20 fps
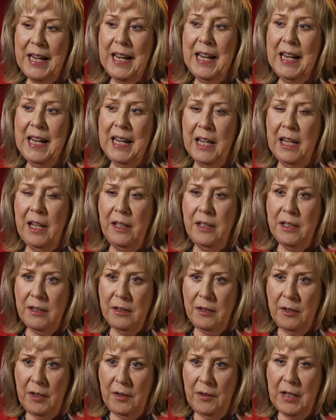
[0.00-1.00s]
and
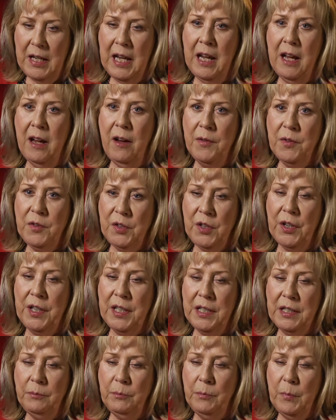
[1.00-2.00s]

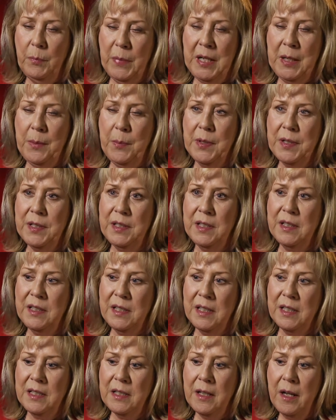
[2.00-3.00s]
starting many
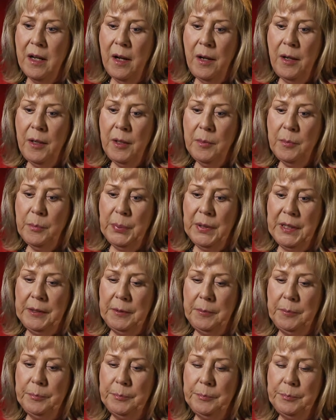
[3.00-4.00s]
businesses,
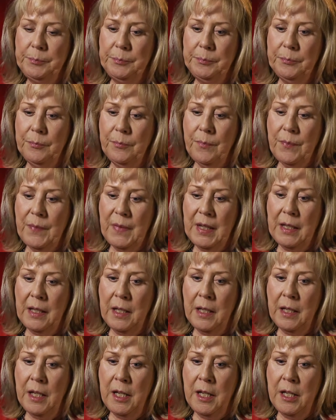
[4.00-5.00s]
but
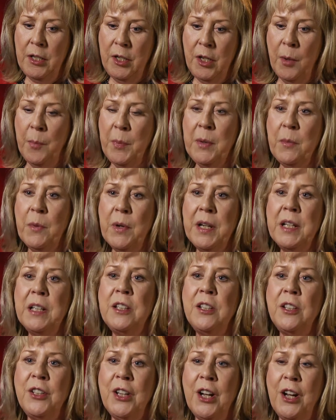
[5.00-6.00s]
nobody
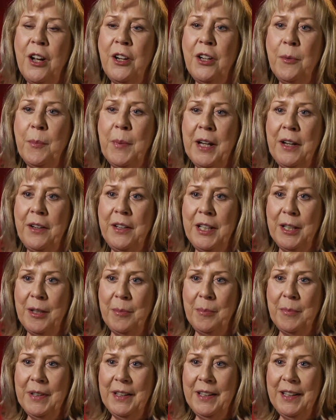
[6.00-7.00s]
wanted to talk about
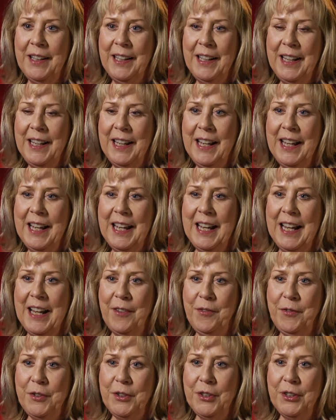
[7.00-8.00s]
him
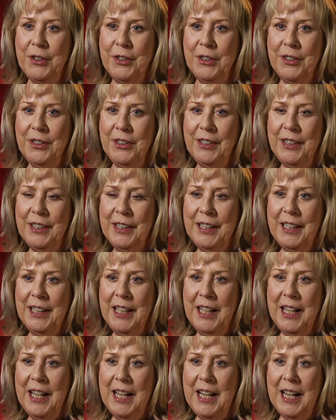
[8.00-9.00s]
after
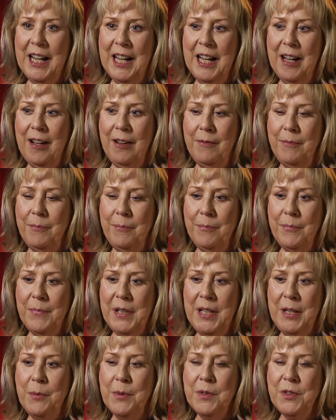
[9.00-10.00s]

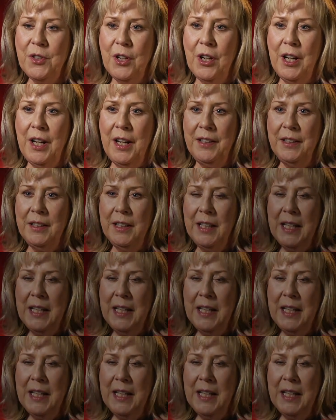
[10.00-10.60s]
he was gone.